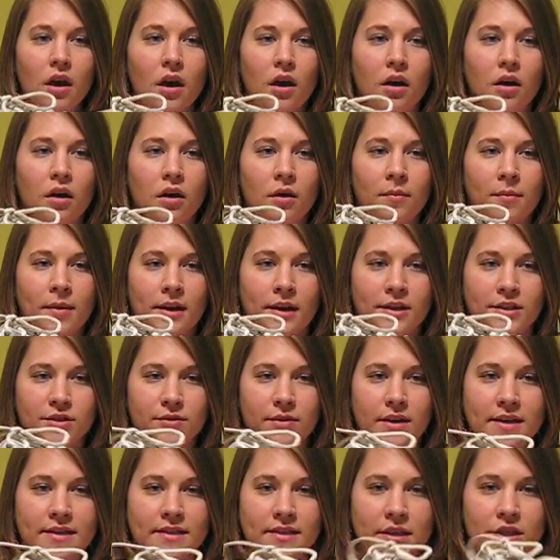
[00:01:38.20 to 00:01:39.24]
It also
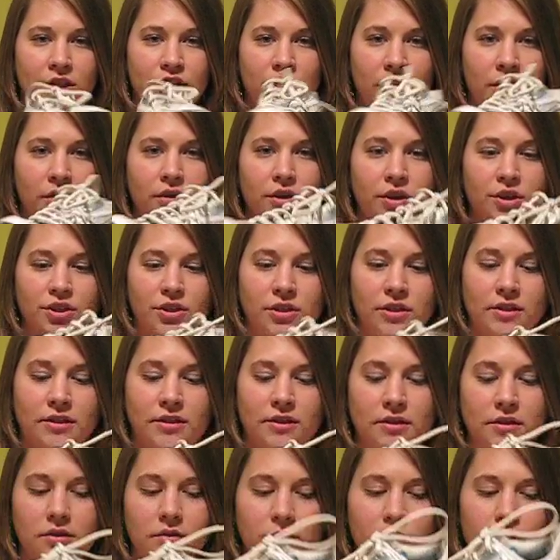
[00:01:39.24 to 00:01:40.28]
has a gel cushioning
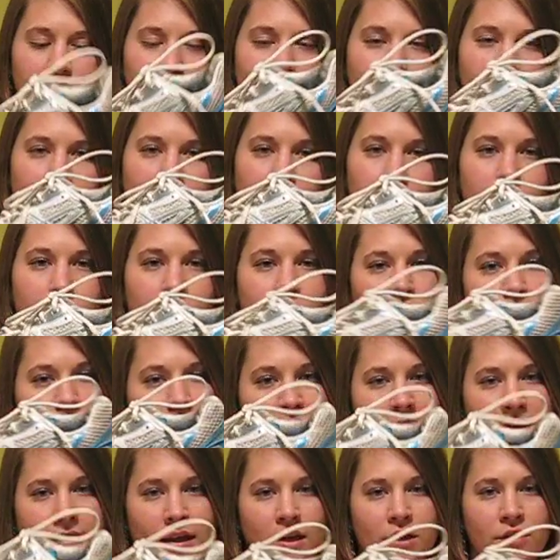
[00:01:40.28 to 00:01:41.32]
system, which is this blue
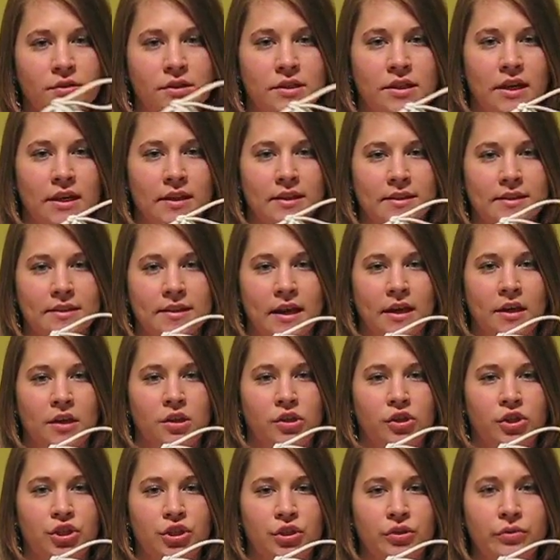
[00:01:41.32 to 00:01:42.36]
line that you see on the side of the
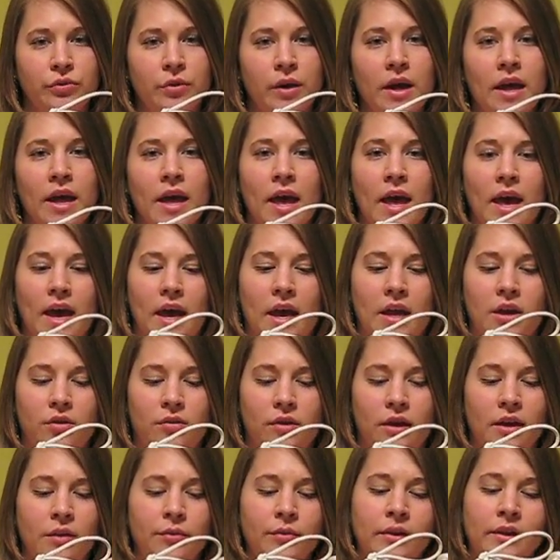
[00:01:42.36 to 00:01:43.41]
shoe, and you
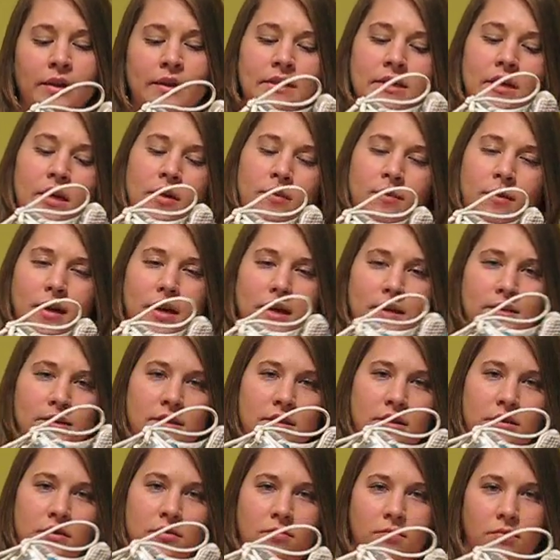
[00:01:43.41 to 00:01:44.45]
can't really see it because
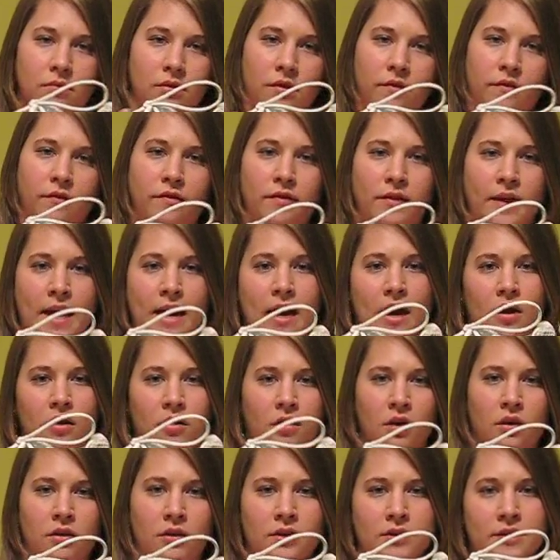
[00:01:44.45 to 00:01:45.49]
it's flat
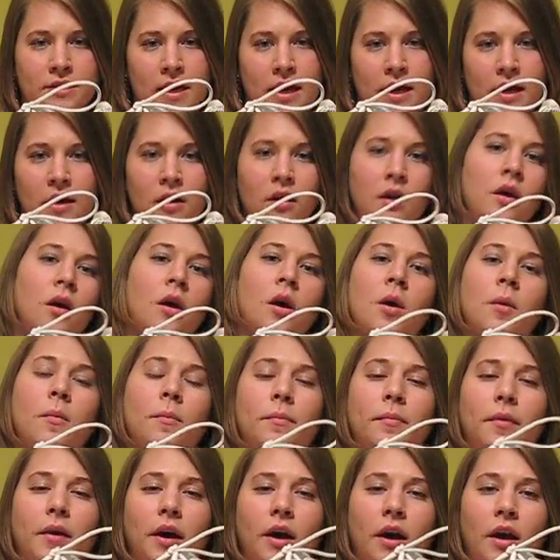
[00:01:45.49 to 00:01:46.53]
along the side,
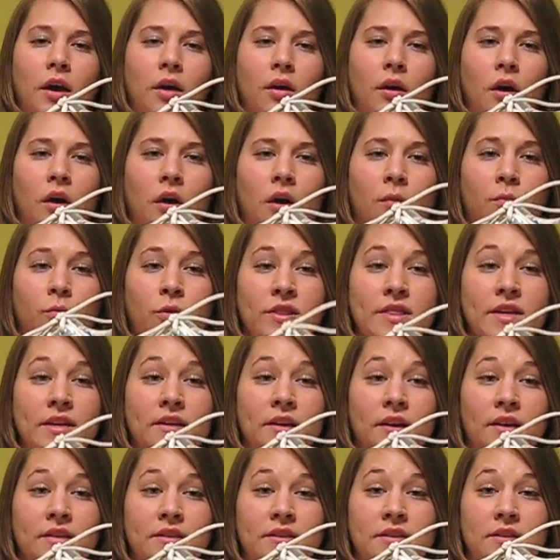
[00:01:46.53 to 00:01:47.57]
but what that
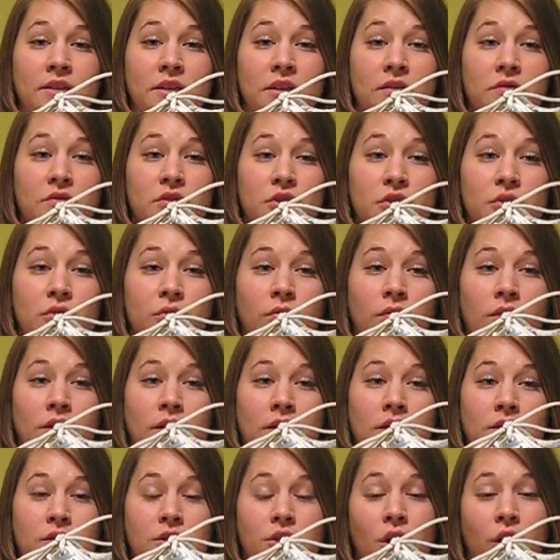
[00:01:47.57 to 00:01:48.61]
does is it gives you
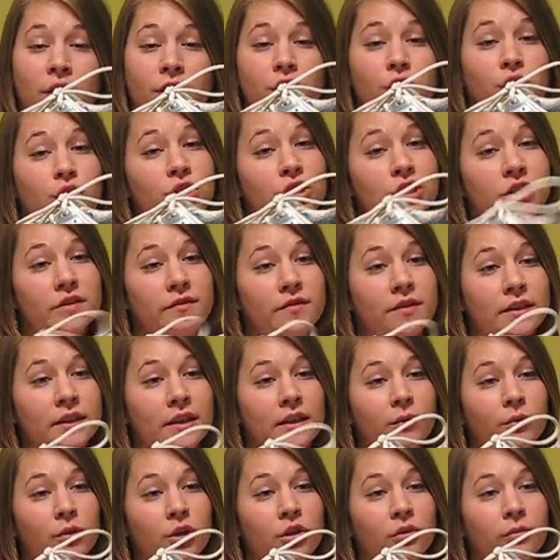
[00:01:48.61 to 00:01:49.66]
the soft, cushy
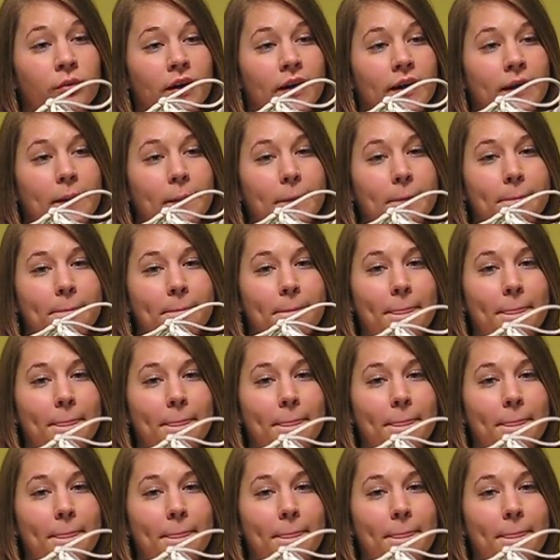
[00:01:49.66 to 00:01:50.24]
feeling when you're running.